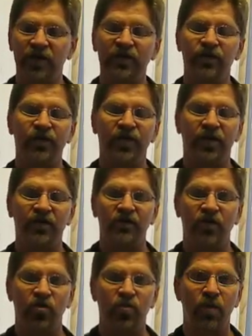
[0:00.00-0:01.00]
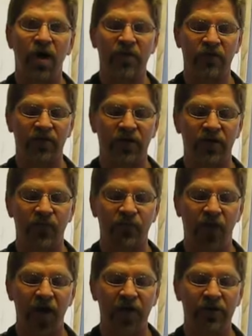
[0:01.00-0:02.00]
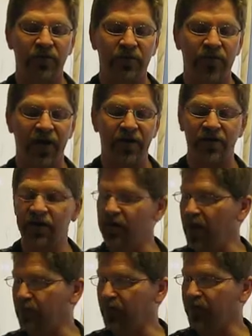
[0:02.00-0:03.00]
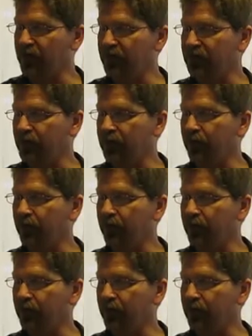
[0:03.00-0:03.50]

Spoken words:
different things that you might find down in the Galapagos.